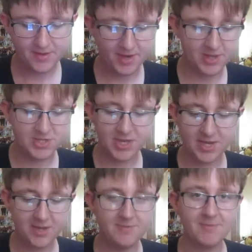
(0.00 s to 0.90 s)
not
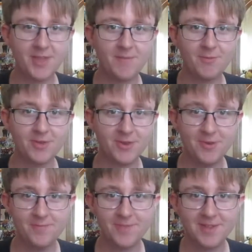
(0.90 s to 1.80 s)
shiny. Without further
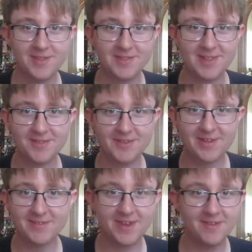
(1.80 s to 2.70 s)
ado, let's go
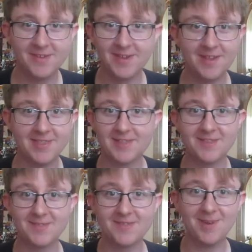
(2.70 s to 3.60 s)
downtown, and let's
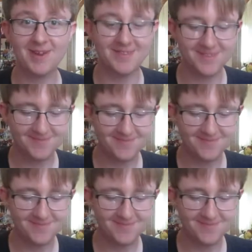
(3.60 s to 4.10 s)
do some raids.